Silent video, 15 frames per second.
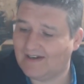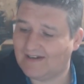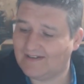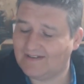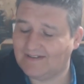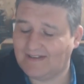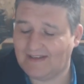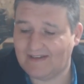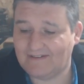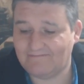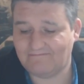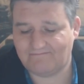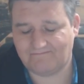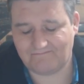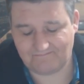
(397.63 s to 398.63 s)

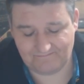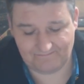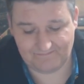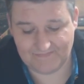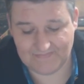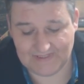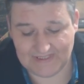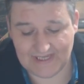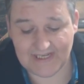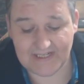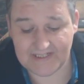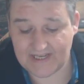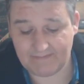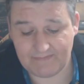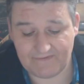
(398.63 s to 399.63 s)
And like
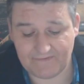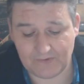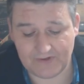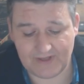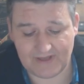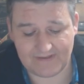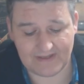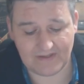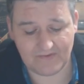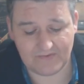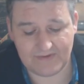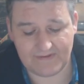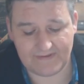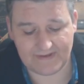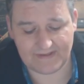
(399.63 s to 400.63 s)
I said before, that I think
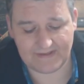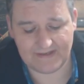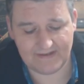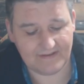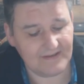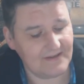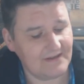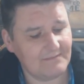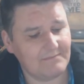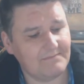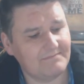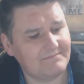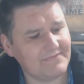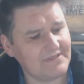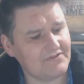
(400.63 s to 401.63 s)
the only thing that
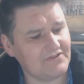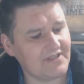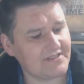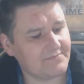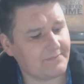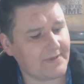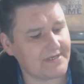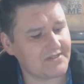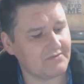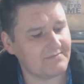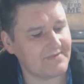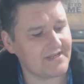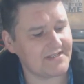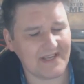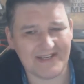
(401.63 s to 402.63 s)
does
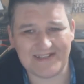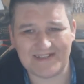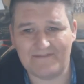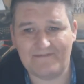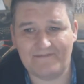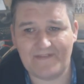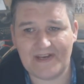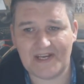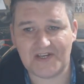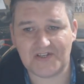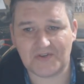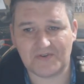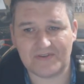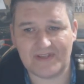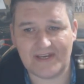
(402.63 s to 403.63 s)
puzzle me is the
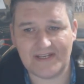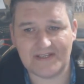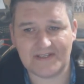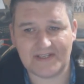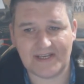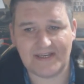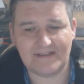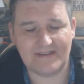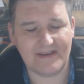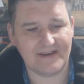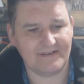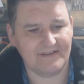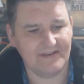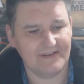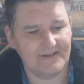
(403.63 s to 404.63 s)
finish on the inside
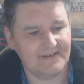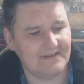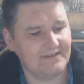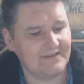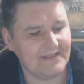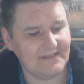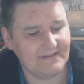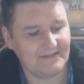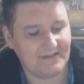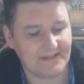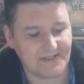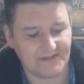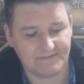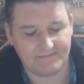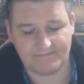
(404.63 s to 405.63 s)
there. That
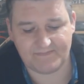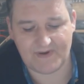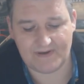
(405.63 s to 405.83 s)
does...